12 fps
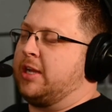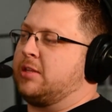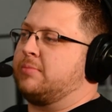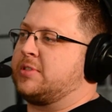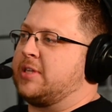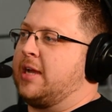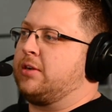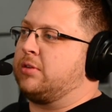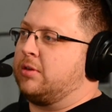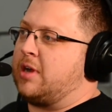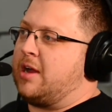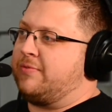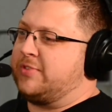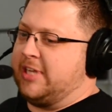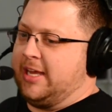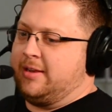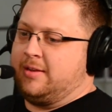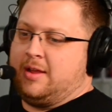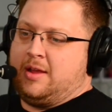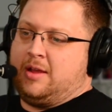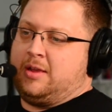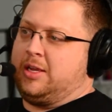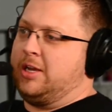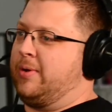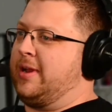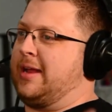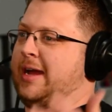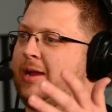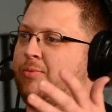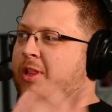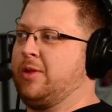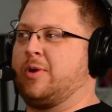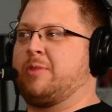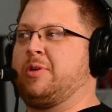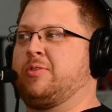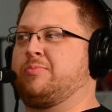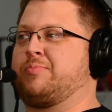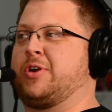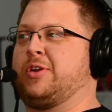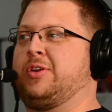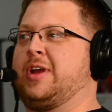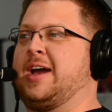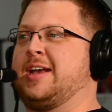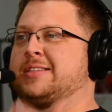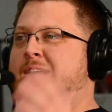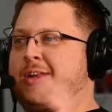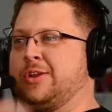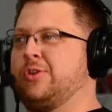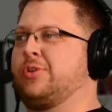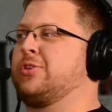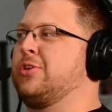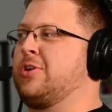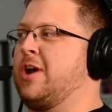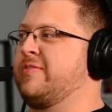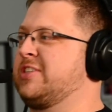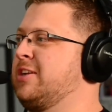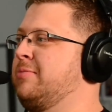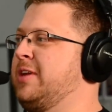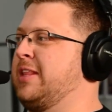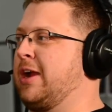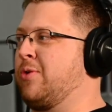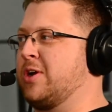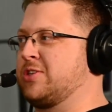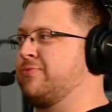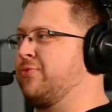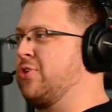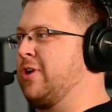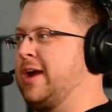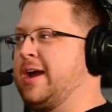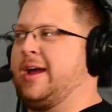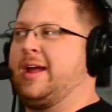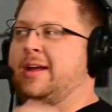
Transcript: Anthem signed Klokov, said, you know what, I really want to be part of you guys. I know Klokov's going to be that Quadrant 4 guy.